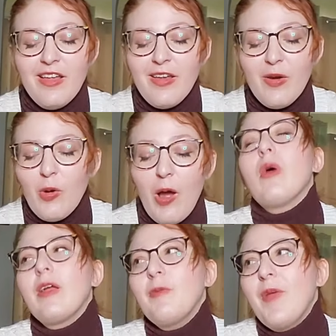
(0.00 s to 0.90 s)
You
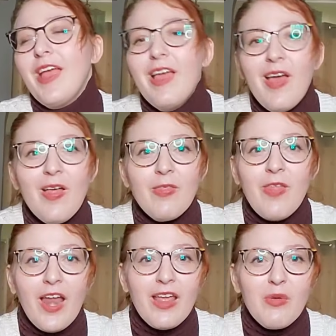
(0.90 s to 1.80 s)
annoyed me
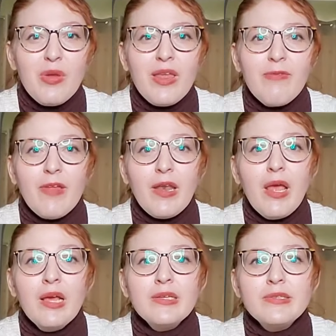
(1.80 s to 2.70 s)
that he would even
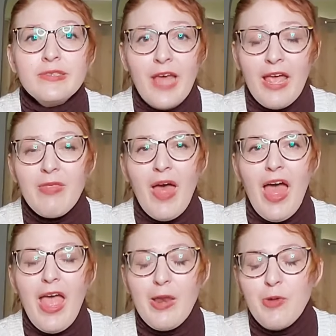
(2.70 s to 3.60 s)
say
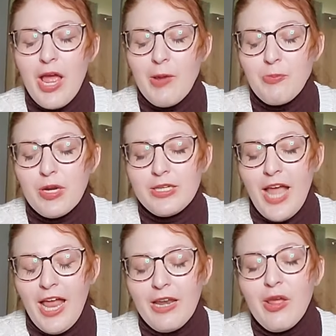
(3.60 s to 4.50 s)
that and and
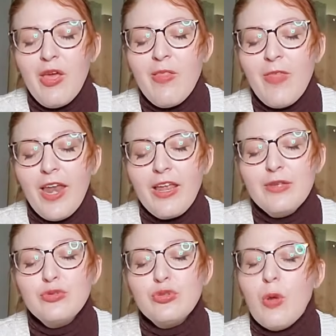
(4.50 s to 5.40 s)
pretend that
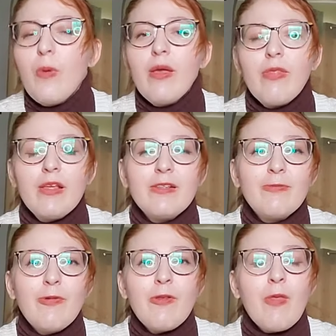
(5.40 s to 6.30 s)
he's doing this
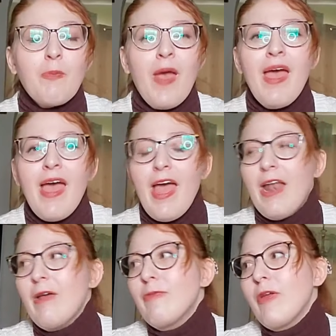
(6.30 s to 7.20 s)
for the
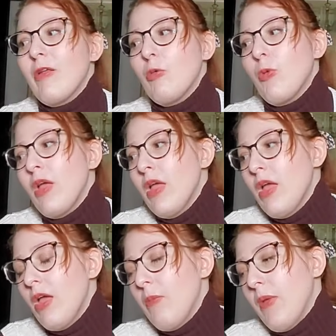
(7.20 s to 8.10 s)
benefit of
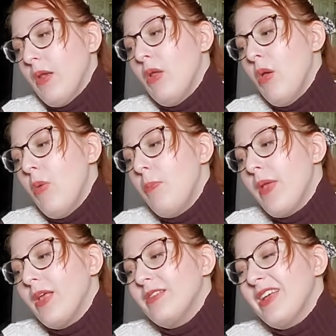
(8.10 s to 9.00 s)
women
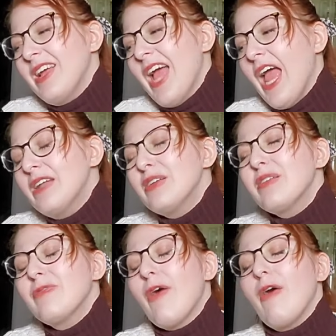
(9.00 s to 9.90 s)
because it, it
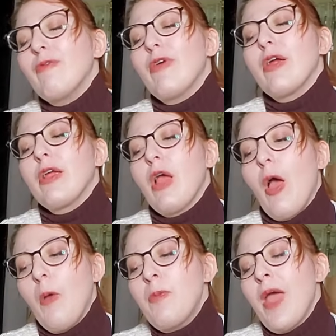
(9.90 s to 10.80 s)
just felt very
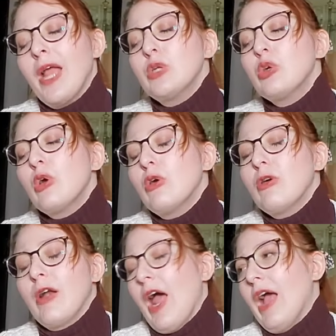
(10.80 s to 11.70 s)

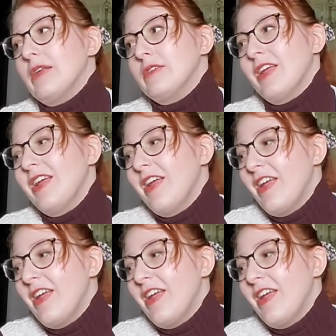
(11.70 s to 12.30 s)
patronizing,